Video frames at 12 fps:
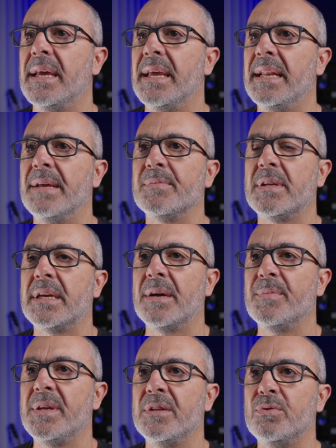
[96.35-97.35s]
And then
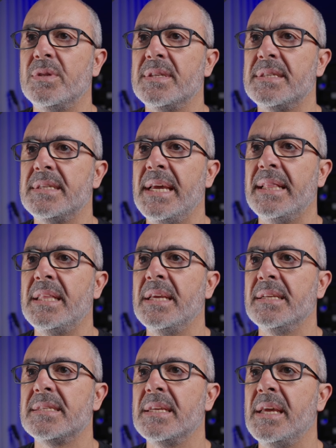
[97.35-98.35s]
come here to the
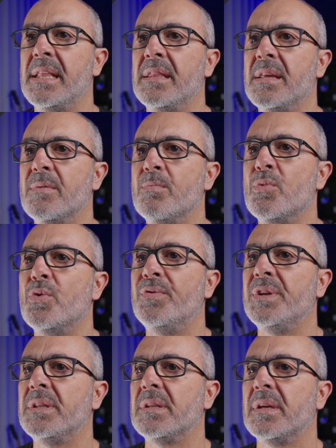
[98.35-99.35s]
settings and move
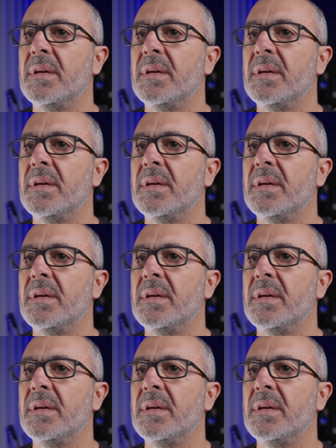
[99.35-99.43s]
it